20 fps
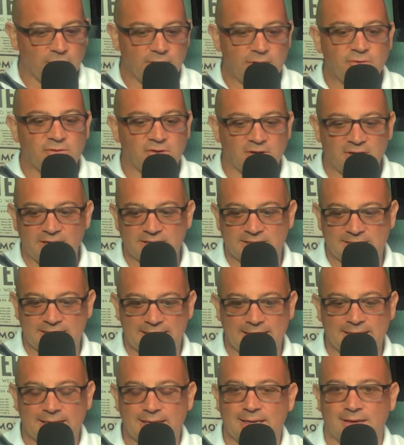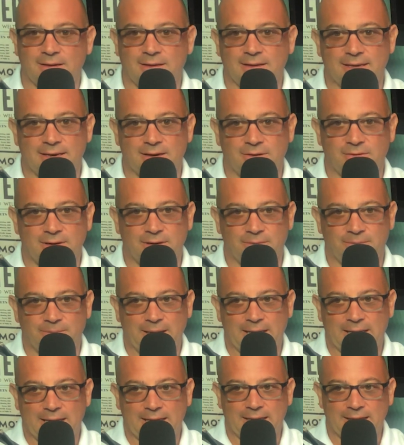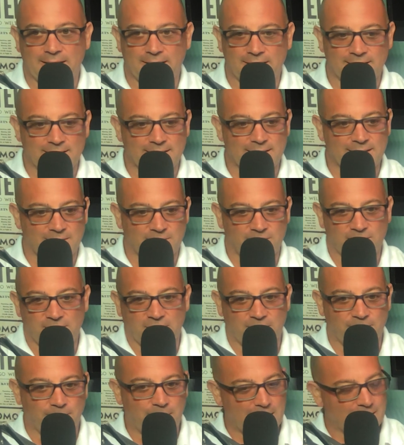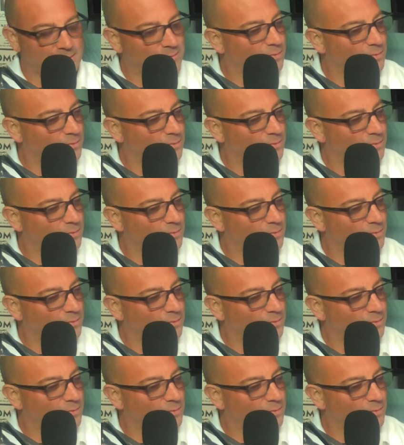usually you see it, it'll be bottom